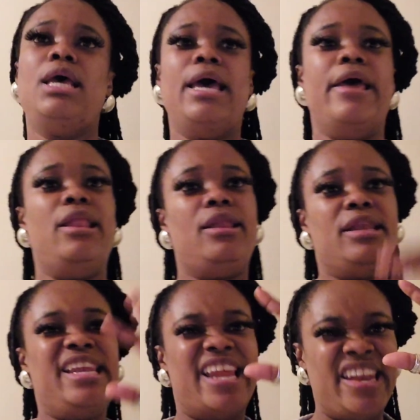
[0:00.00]
And
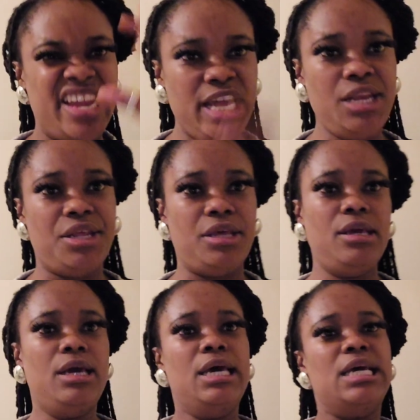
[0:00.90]
the
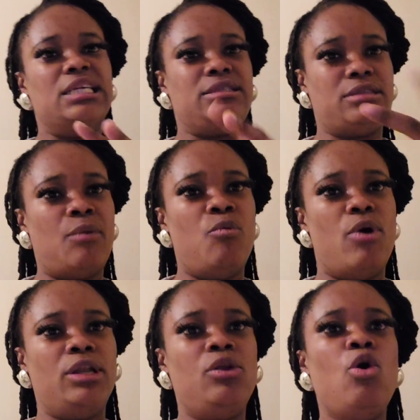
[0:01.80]
needy is
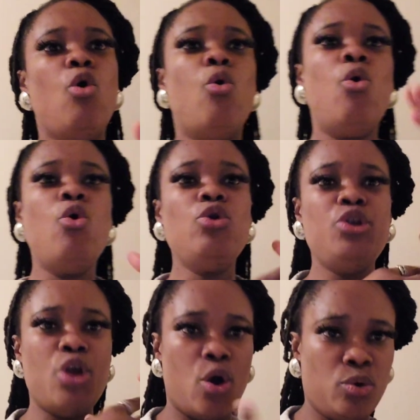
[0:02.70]
someone who
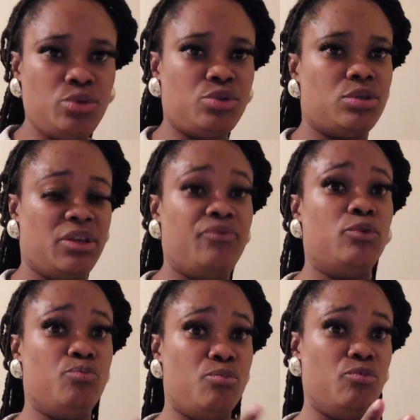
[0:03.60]
knows. If
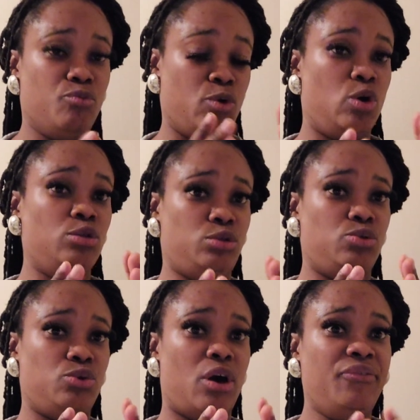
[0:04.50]
you go
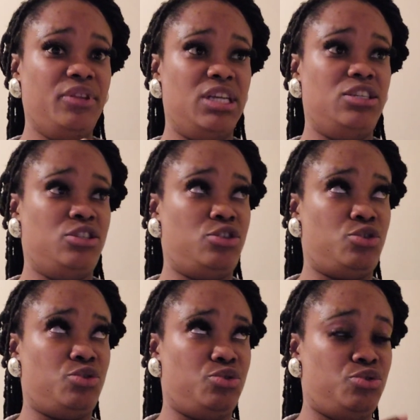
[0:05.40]
to orphanage
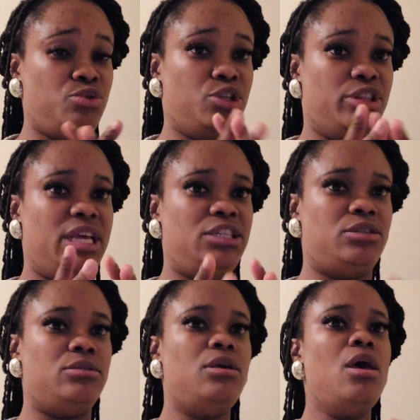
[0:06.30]
to do
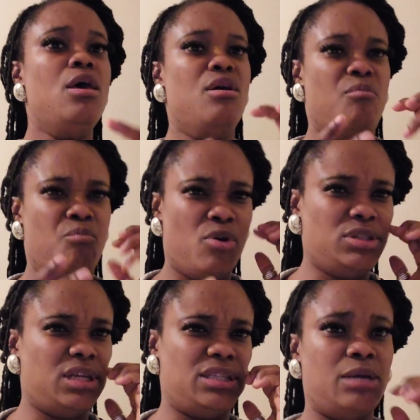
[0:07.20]
donations, most
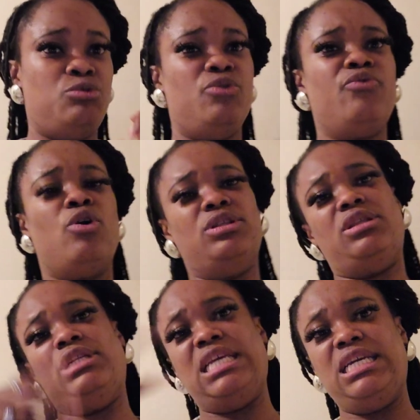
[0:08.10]
of the times you've got
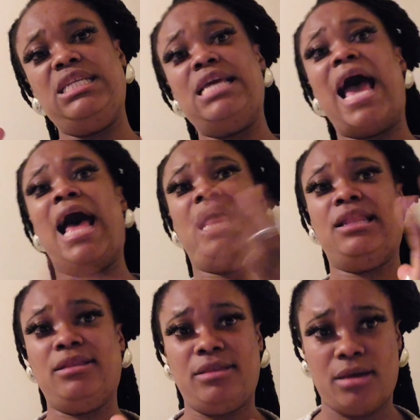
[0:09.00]
the needy
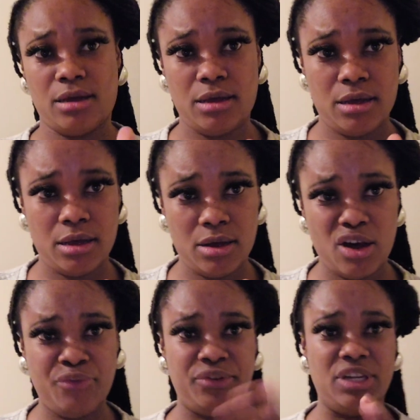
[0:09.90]
and the
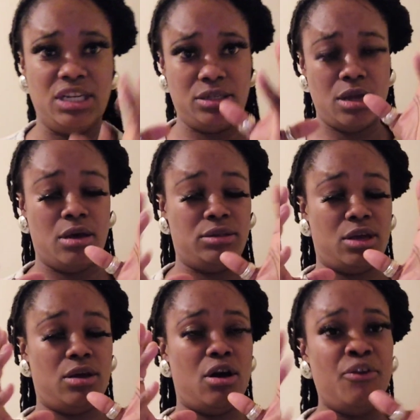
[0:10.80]
orphanage,
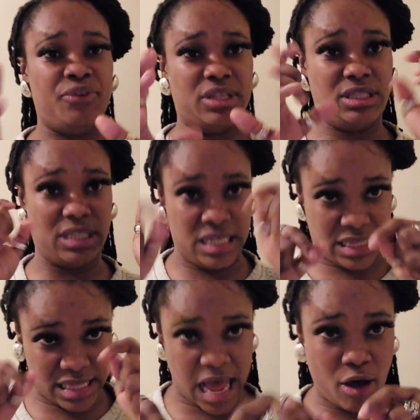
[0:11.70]
the orphans
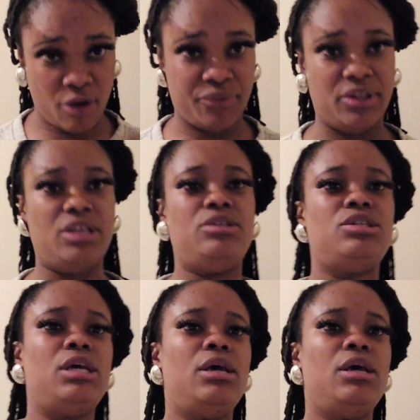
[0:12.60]
in that orphanage.